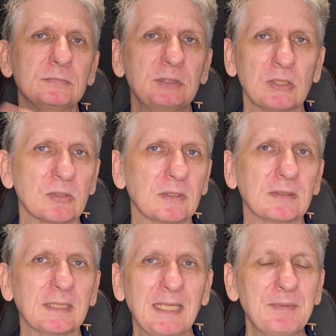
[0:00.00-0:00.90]
just
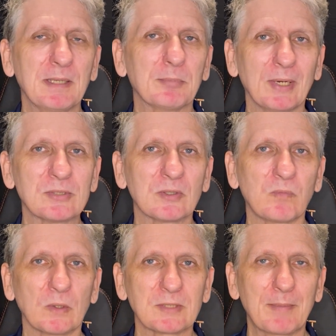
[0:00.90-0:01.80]
keeping abreast
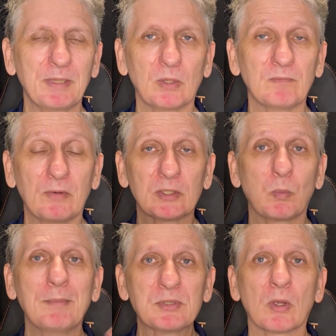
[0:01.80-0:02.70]
of what's happening on various
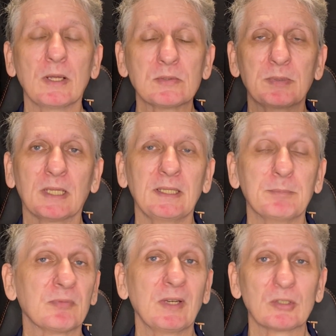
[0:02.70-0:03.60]
websites, particularly
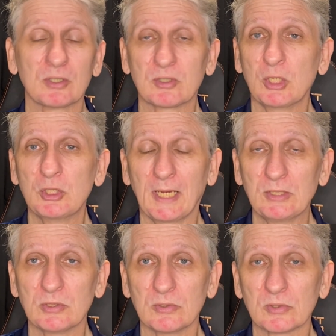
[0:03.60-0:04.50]
professional
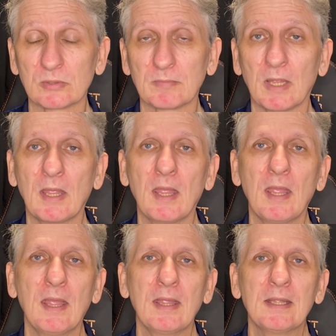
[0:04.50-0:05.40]
associations,
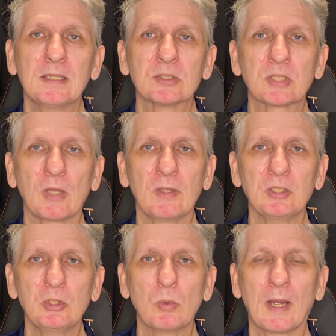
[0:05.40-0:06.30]
so that
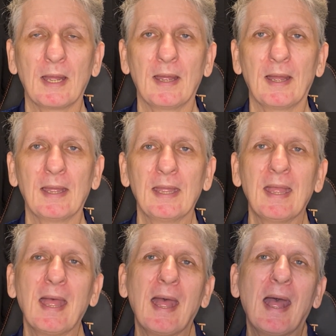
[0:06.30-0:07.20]
you are uh,
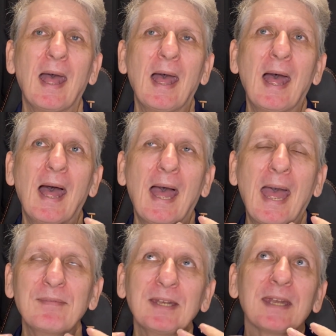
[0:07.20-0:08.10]

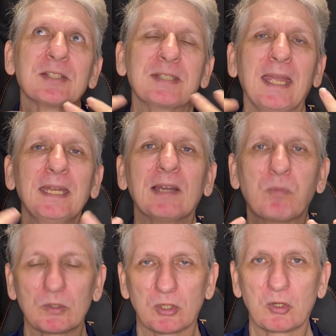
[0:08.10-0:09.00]
have an understanding of
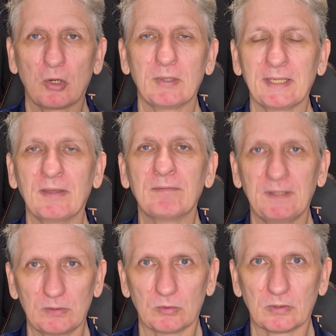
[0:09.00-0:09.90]
what's occurring in the
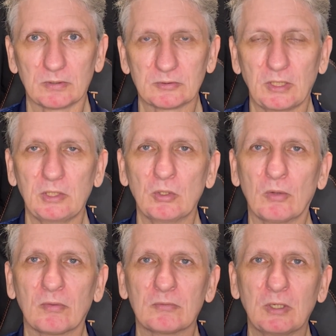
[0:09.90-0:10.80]
field. So you're
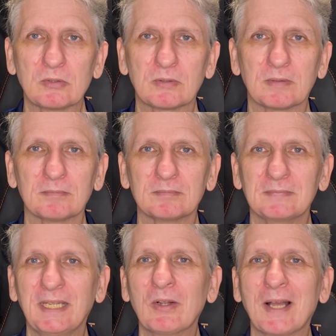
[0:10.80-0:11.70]
not just
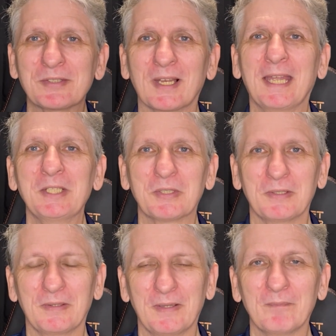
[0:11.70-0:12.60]
in isolation.